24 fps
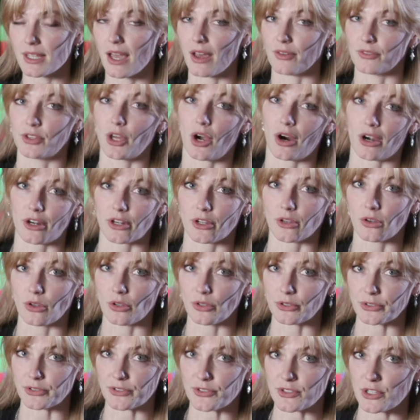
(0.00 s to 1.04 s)
of the
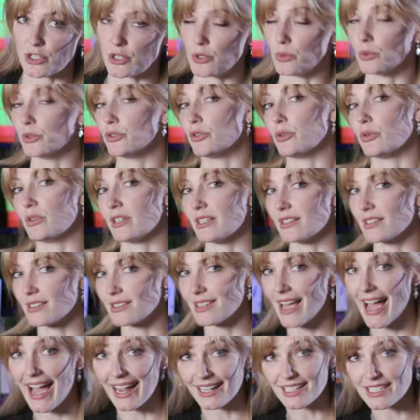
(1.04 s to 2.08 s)
articles you will do these
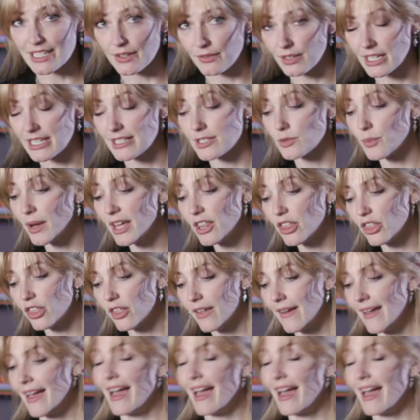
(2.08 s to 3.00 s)
activities with.